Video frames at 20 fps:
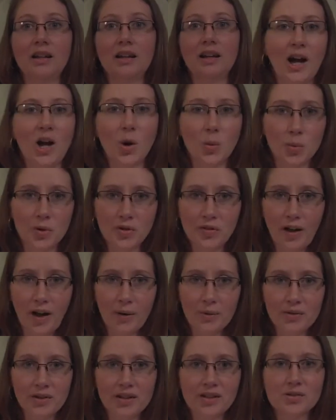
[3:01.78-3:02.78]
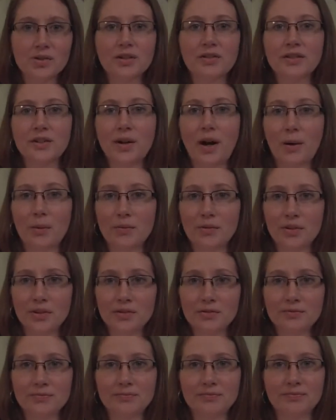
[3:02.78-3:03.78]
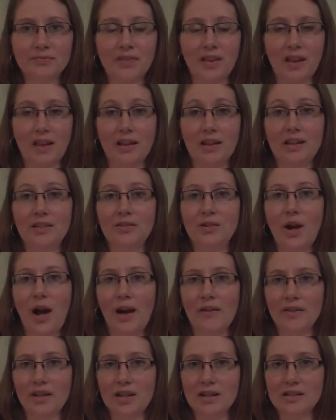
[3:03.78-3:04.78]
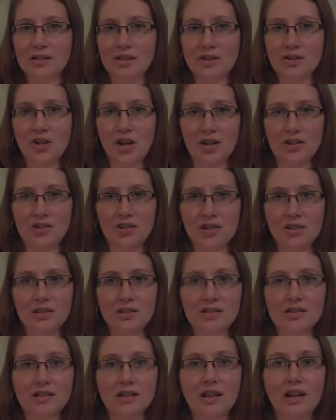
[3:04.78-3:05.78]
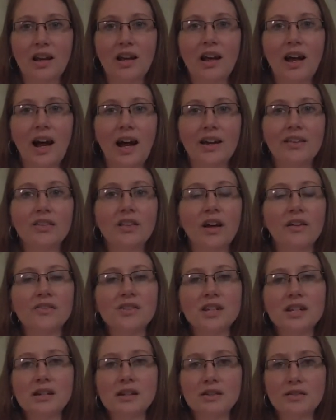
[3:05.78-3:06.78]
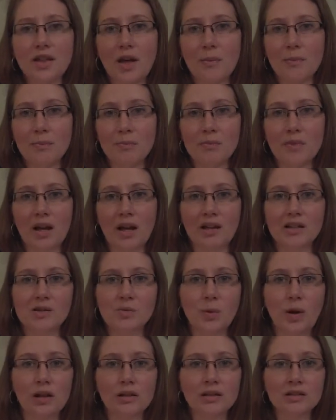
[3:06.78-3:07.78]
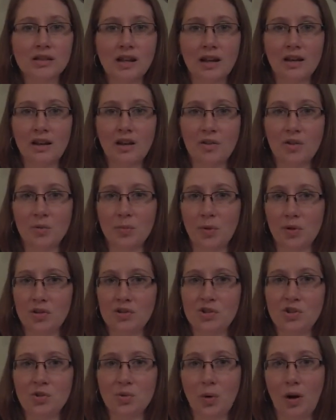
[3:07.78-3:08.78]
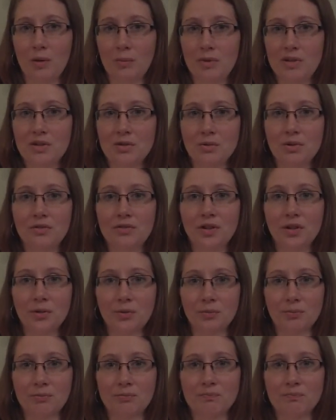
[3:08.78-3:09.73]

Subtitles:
I hope you found this review helpful. If you have any suggestions, I'd love to hear them, as well as any other books you want me to review.